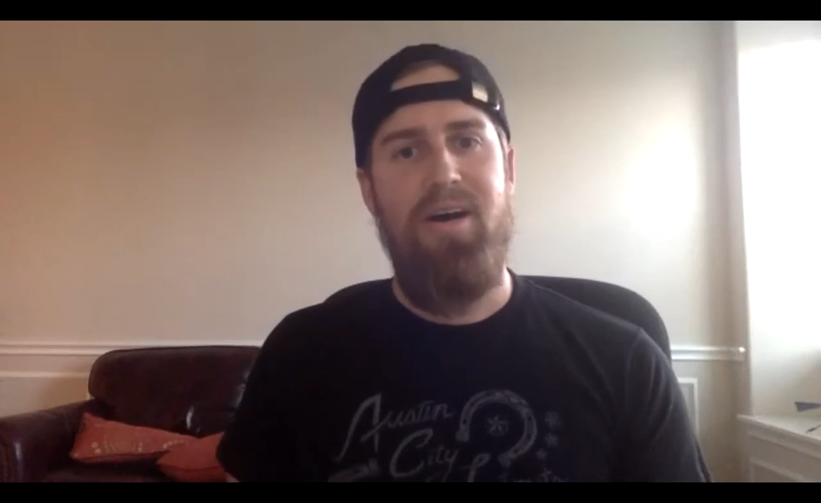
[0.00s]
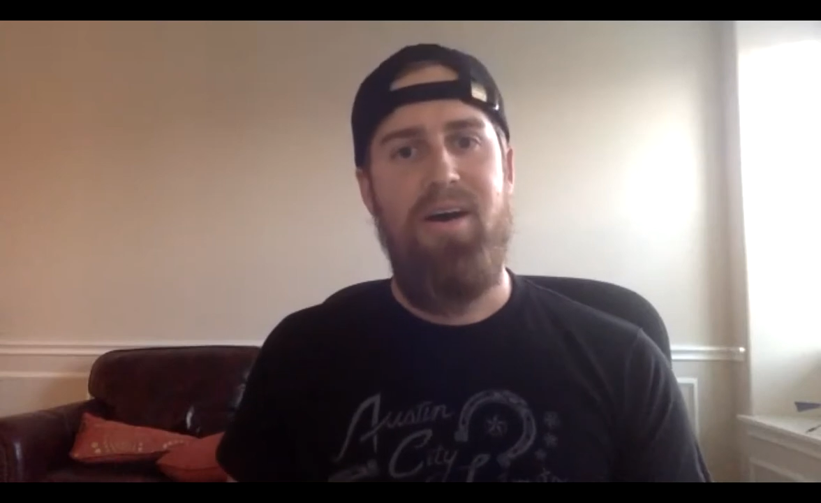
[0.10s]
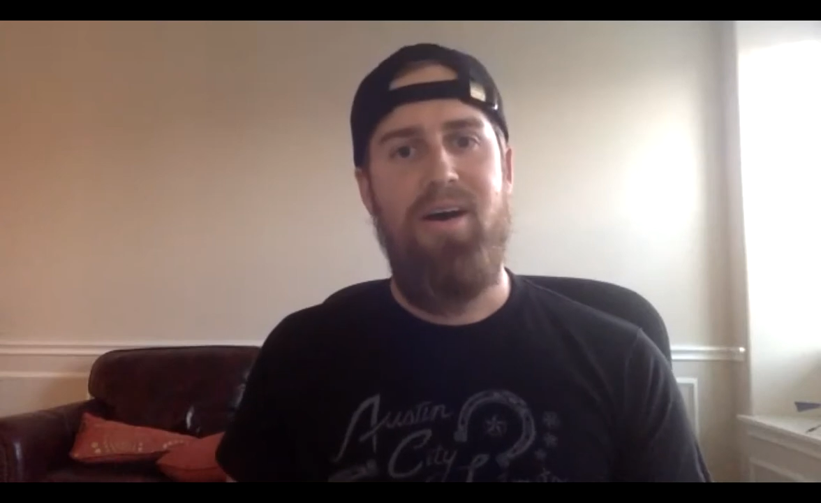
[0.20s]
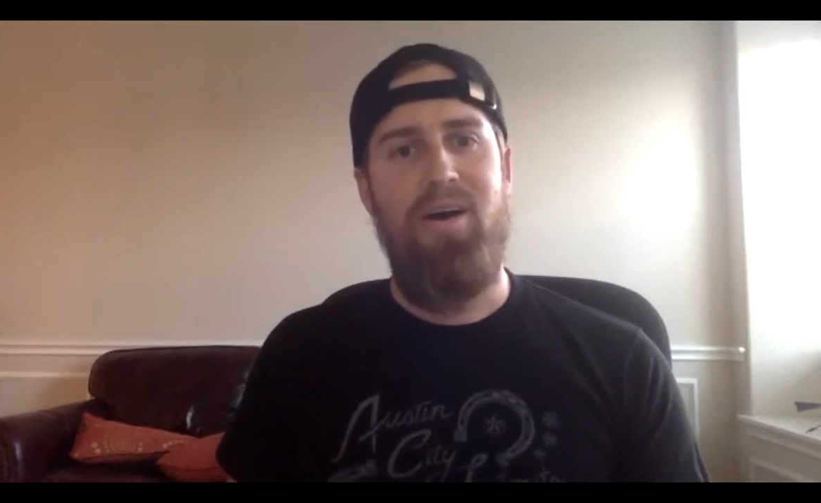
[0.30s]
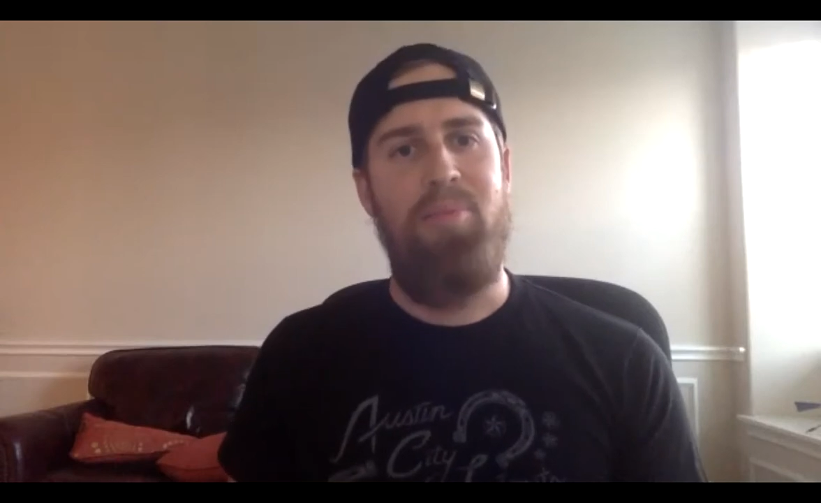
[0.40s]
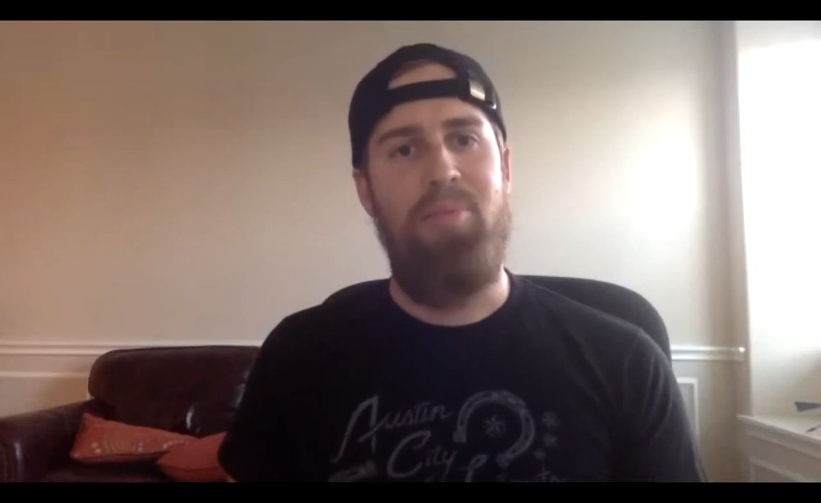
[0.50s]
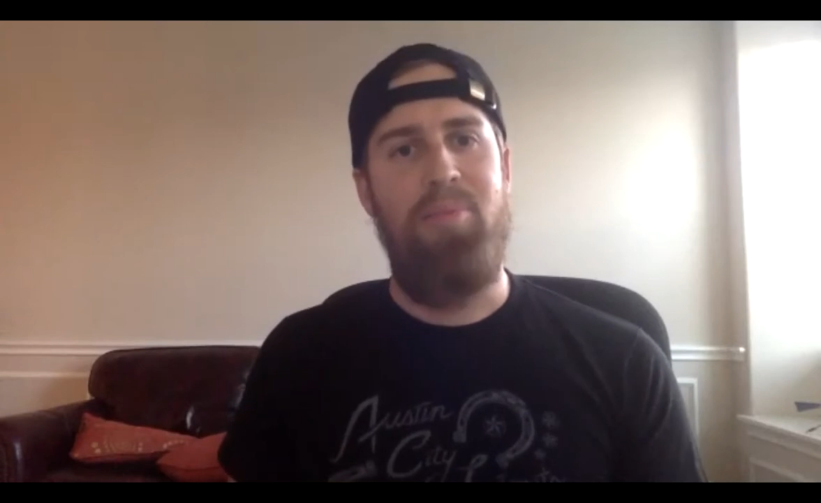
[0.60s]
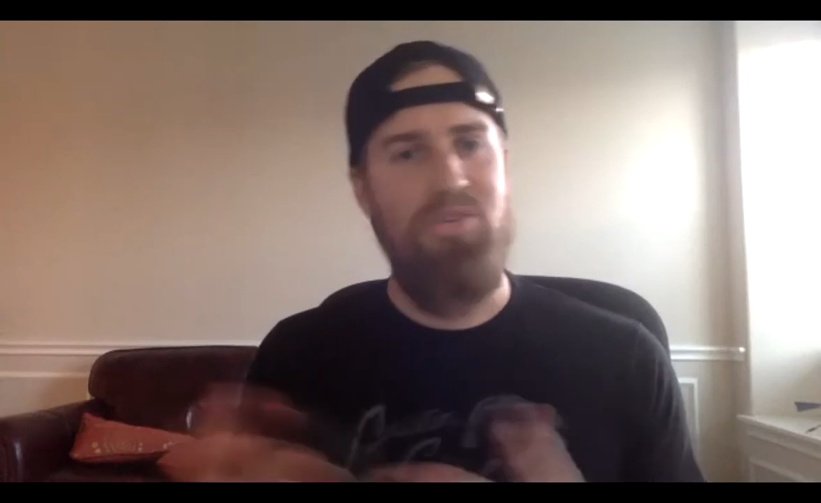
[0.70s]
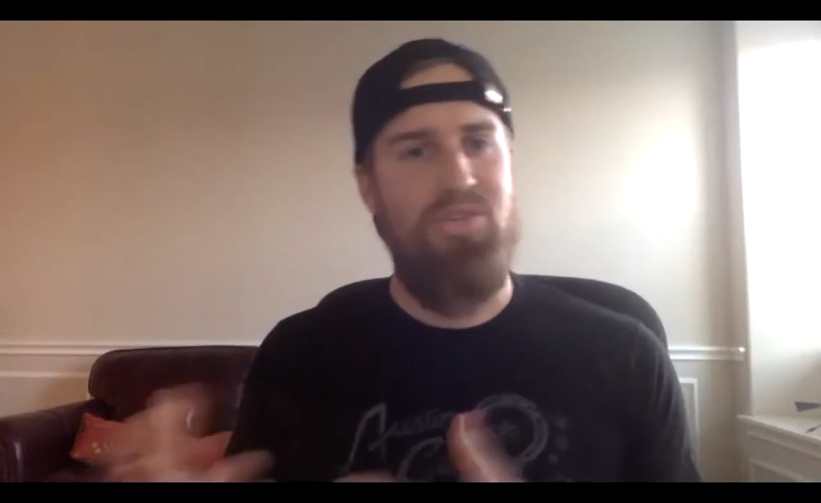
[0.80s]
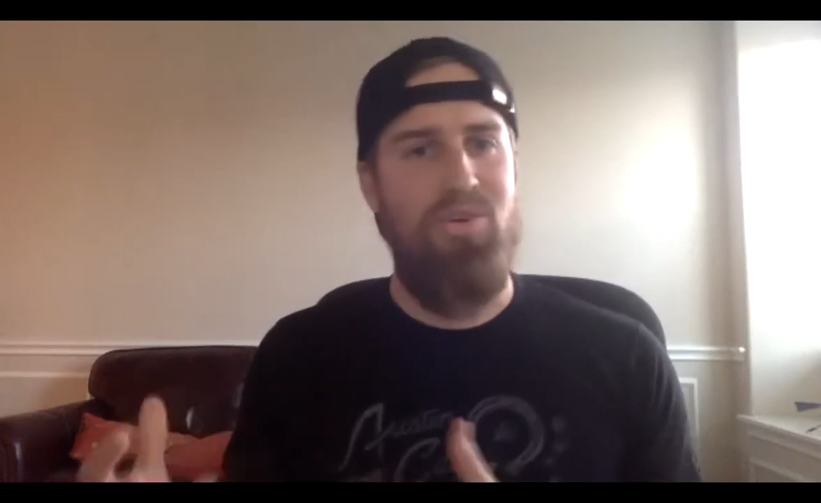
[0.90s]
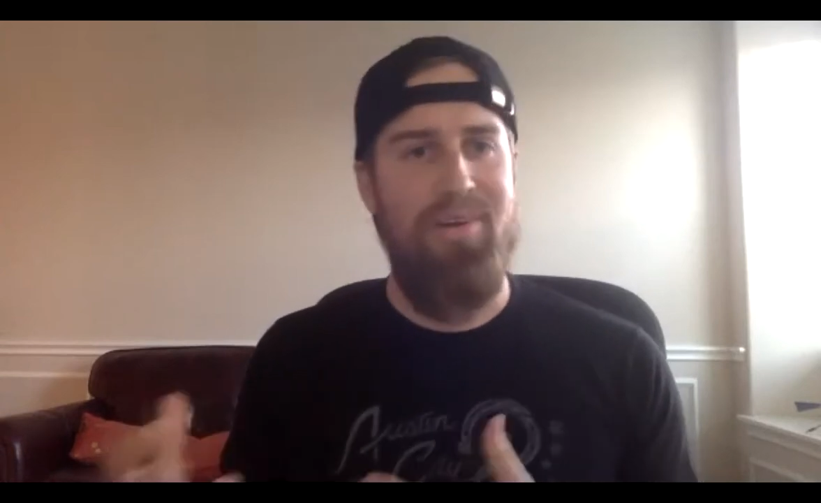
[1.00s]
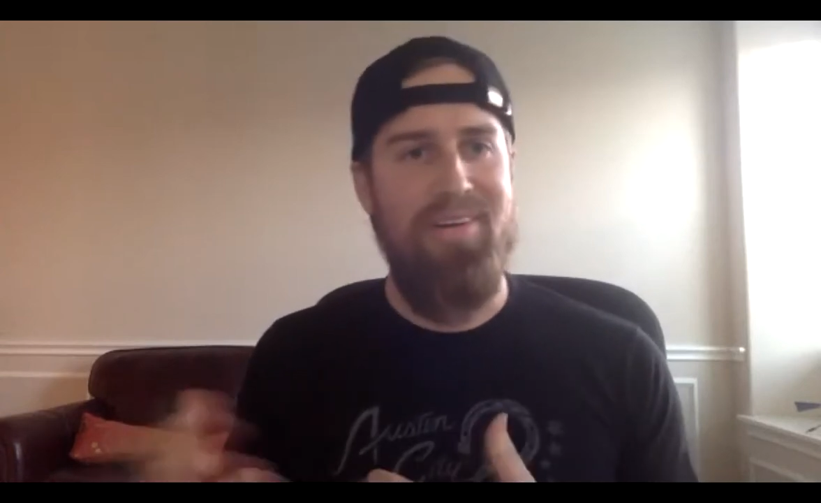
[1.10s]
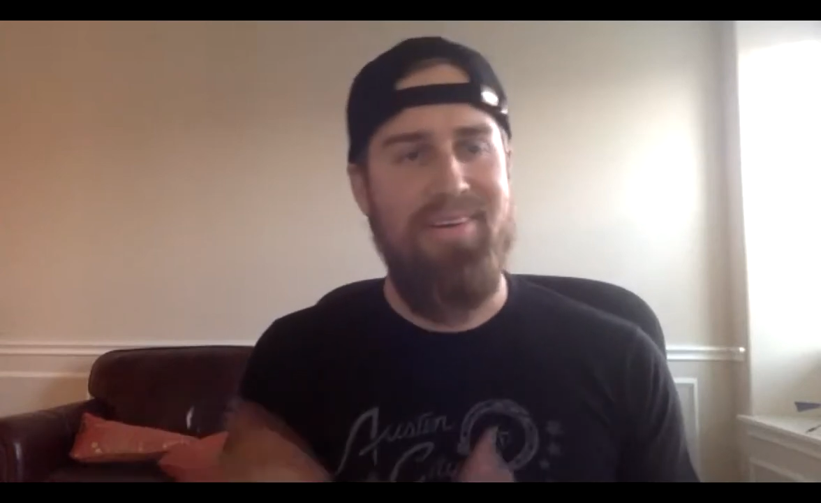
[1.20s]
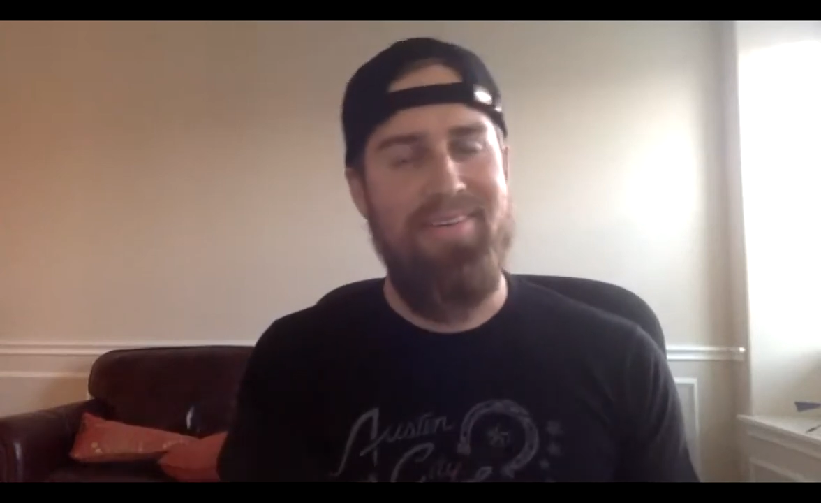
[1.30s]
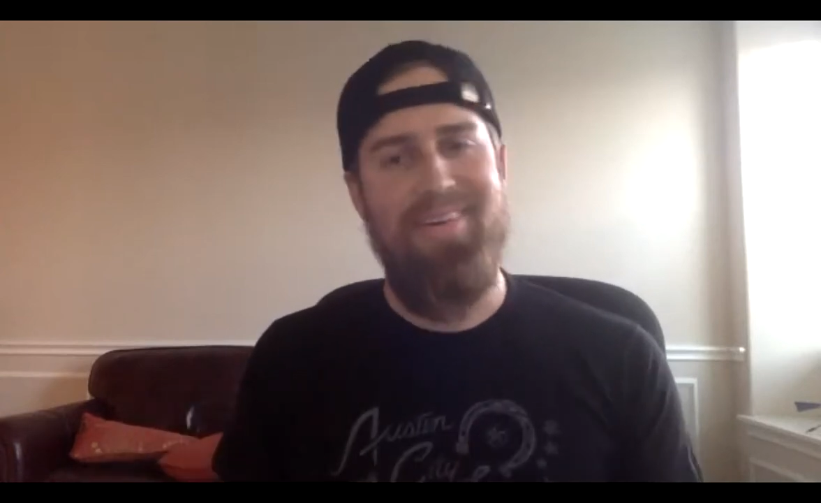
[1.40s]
a personal story